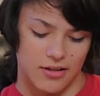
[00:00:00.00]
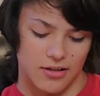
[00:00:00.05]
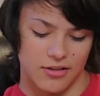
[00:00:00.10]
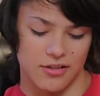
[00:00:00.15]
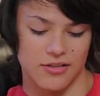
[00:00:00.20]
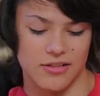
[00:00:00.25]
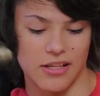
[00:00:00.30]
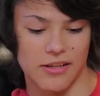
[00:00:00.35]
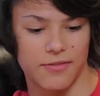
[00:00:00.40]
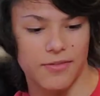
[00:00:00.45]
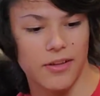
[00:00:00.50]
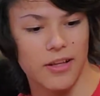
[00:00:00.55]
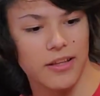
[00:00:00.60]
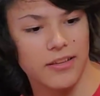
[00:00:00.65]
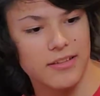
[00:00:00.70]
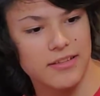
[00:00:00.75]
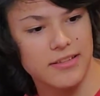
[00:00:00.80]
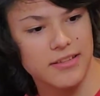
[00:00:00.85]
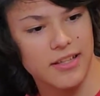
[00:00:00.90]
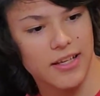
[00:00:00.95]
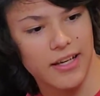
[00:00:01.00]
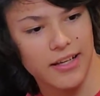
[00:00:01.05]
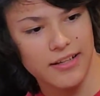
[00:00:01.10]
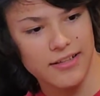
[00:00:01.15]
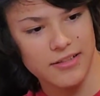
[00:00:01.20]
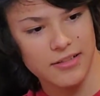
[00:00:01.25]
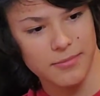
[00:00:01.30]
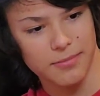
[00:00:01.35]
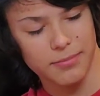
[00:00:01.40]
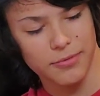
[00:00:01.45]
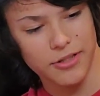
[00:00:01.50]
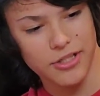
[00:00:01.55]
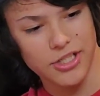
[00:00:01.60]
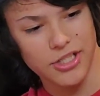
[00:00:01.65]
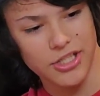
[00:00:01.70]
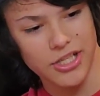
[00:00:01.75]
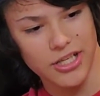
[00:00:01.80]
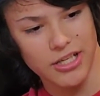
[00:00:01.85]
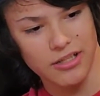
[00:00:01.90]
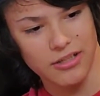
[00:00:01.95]
Just because I feel like this guy doesn't
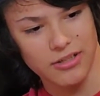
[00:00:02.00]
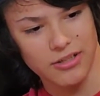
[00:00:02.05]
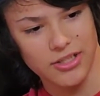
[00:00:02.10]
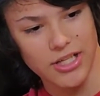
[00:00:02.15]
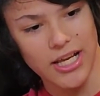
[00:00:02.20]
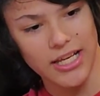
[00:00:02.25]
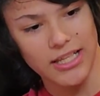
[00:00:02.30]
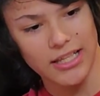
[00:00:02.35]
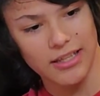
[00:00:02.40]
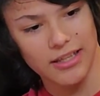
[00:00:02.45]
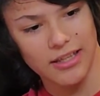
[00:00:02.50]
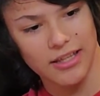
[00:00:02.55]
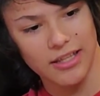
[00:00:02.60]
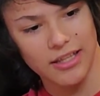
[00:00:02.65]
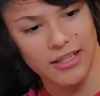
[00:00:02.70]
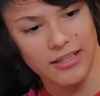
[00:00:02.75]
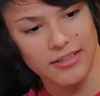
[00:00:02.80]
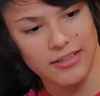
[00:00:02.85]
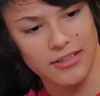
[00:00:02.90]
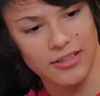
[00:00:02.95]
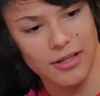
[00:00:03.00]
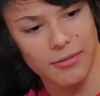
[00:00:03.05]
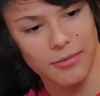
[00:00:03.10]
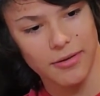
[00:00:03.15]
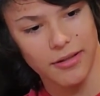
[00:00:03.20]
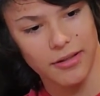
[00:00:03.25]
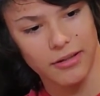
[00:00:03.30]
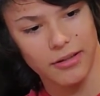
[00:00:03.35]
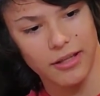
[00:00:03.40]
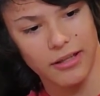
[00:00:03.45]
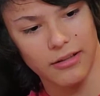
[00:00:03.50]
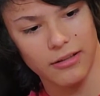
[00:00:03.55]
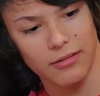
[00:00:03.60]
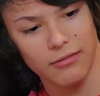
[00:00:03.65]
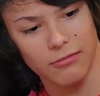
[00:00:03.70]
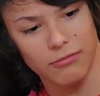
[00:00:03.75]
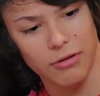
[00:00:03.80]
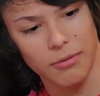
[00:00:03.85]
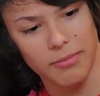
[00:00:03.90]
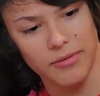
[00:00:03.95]
appreciate giant things coming and like
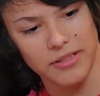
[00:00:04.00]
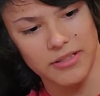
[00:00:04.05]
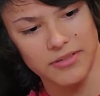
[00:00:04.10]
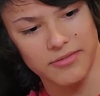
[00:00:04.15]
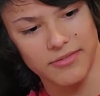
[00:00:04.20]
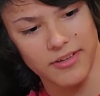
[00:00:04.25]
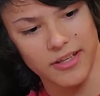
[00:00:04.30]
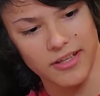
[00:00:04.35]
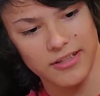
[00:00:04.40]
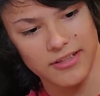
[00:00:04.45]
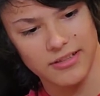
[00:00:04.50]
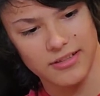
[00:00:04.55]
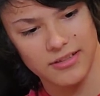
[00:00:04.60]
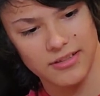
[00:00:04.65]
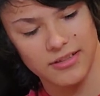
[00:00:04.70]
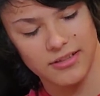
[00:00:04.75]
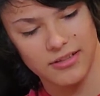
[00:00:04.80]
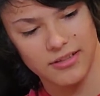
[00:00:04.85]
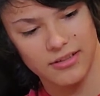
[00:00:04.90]
rubbing his face.